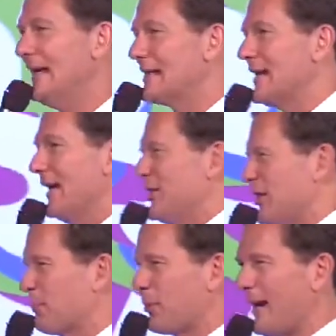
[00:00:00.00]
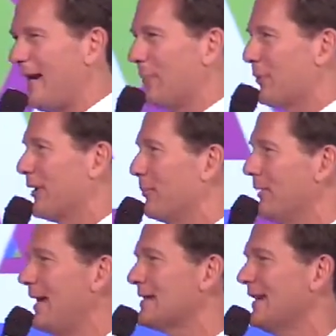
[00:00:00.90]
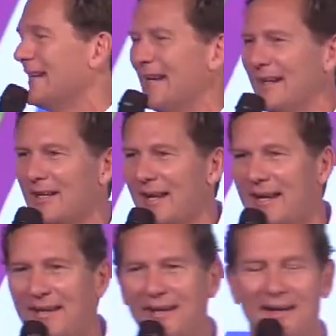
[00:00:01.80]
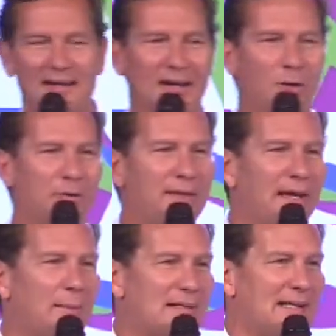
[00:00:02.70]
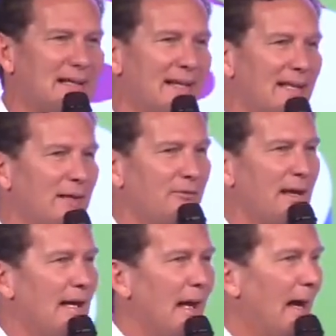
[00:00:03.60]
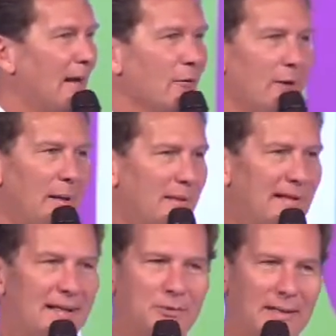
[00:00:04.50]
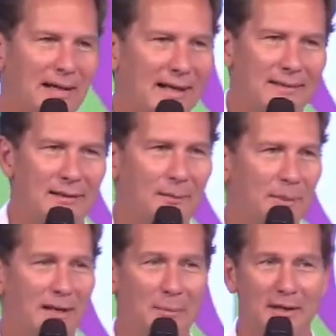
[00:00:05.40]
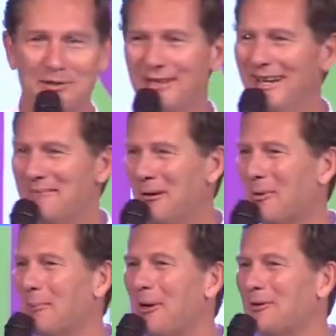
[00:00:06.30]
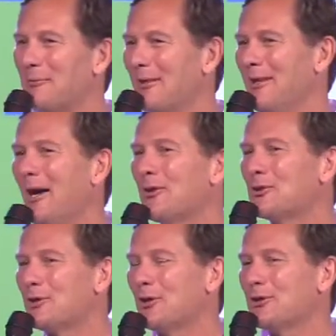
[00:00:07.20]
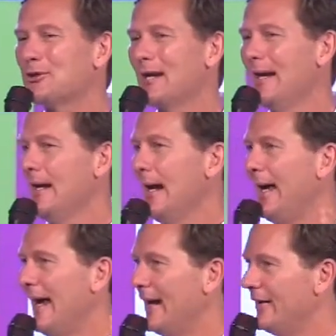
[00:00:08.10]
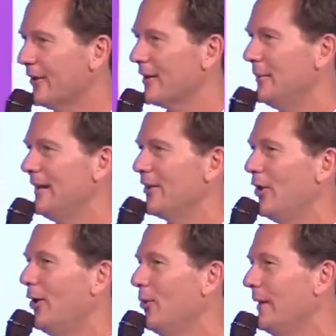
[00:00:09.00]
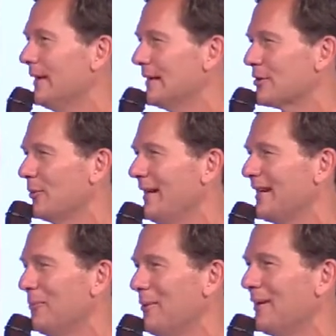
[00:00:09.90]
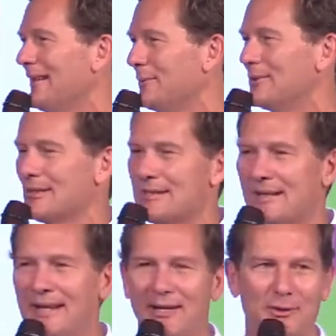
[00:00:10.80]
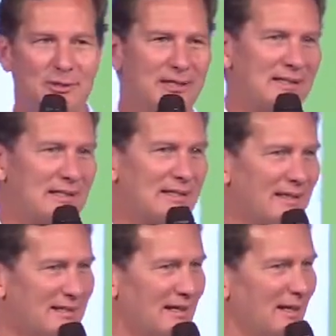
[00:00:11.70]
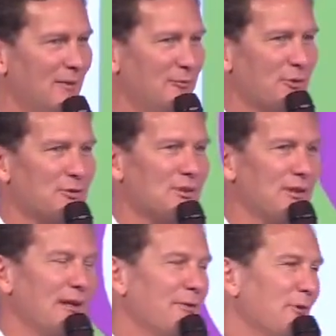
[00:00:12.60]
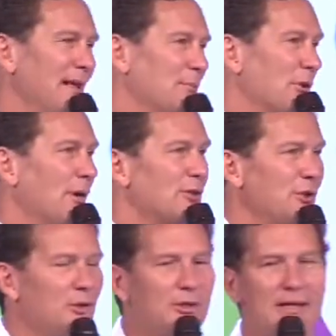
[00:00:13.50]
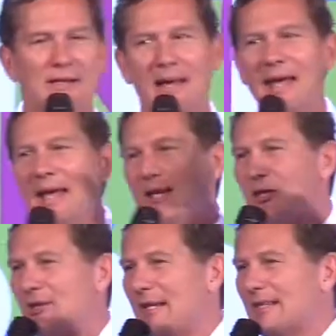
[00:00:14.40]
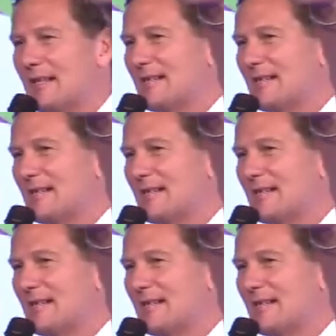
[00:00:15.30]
is just pray a prayer of blessing and over them as they leave. I don't know how many kids we got, a bunch. But we're partnering with another church, and they're going to be there all week this week, and we want them to just encounter Jesus and his love for them. So once you do this, just